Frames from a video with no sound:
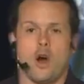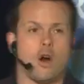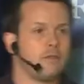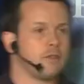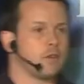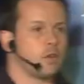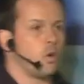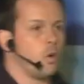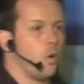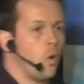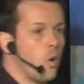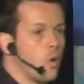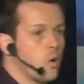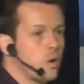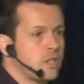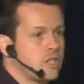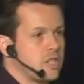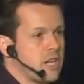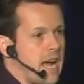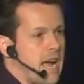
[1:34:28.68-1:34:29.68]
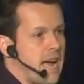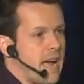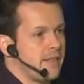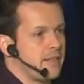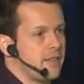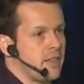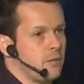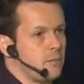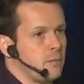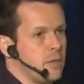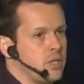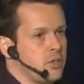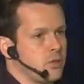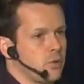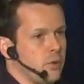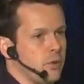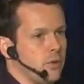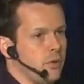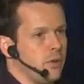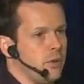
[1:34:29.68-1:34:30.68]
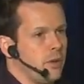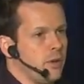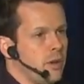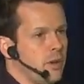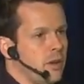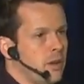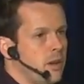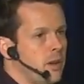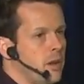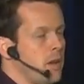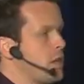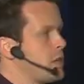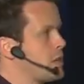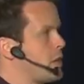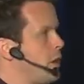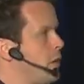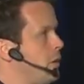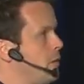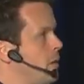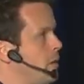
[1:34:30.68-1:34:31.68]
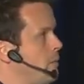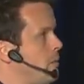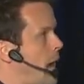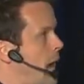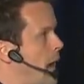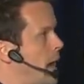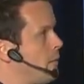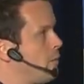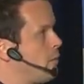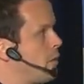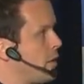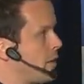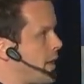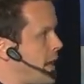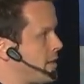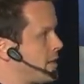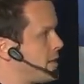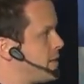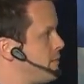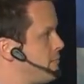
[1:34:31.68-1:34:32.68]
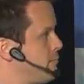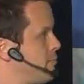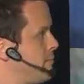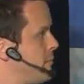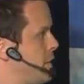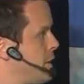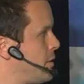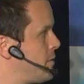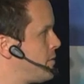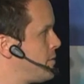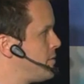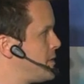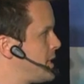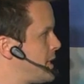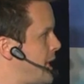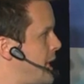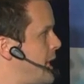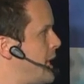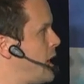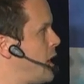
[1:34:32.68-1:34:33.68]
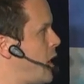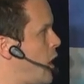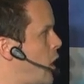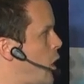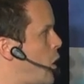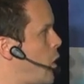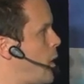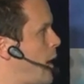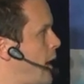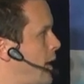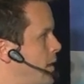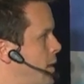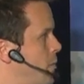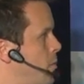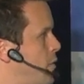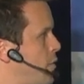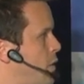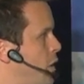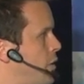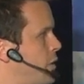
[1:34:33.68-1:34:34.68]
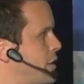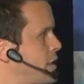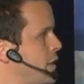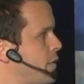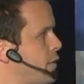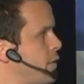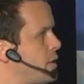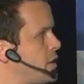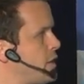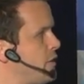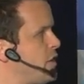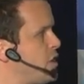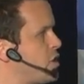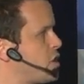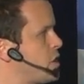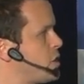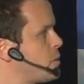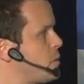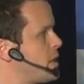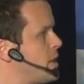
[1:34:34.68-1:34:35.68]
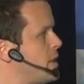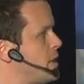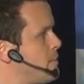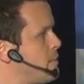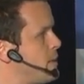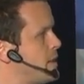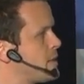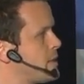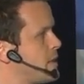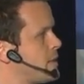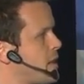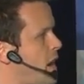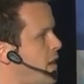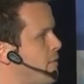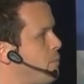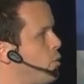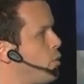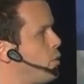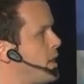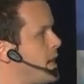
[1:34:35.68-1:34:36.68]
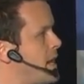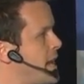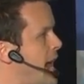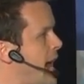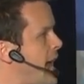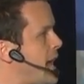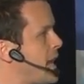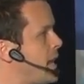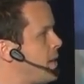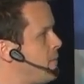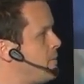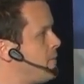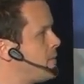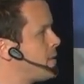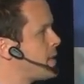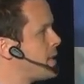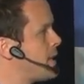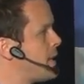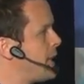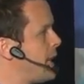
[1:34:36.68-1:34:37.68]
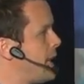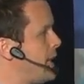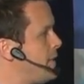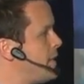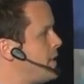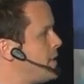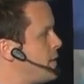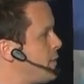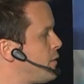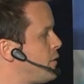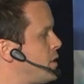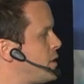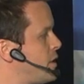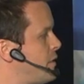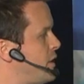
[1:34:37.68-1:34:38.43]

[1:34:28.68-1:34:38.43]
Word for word: of an org chart that we drew. So uh, we've got our you know, CEO, and then we've got the different divisions within the business. I've put names in the different